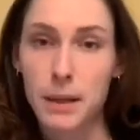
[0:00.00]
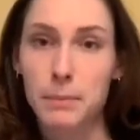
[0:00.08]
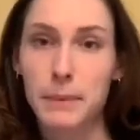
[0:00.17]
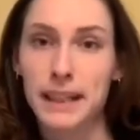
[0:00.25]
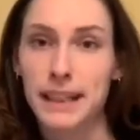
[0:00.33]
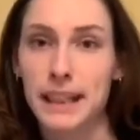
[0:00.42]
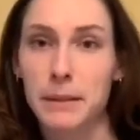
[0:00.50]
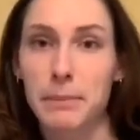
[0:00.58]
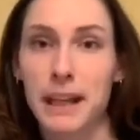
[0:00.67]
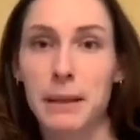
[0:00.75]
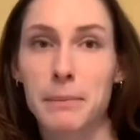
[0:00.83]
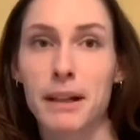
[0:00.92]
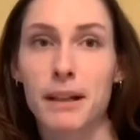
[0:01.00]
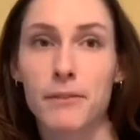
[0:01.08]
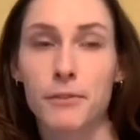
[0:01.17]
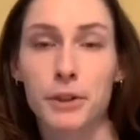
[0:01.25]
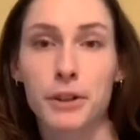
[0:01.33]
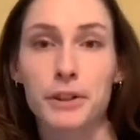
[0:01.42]
meaning payment
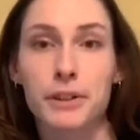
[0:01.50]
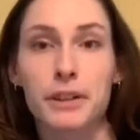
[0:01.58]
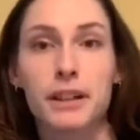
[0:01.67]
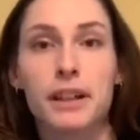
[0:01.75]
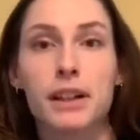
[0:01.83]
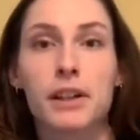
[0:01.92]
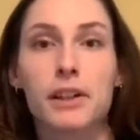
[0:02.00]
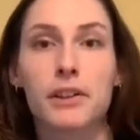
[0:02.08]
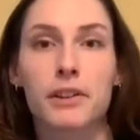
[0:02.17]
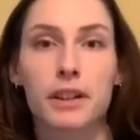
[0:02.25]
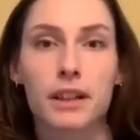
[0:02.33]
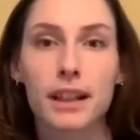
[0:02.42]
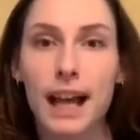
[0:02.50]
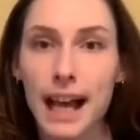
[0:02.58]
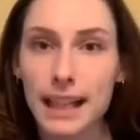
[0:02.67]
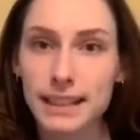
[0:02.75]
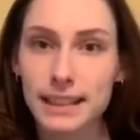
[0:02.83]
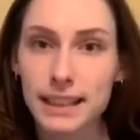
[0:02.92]
for the
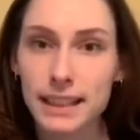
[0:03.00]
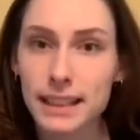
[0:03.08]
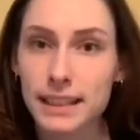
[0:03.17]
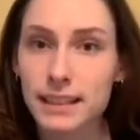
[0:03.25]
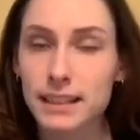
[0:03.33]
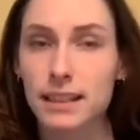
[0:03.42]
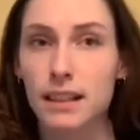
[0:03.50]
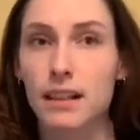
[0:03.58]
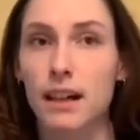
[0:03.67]
classes,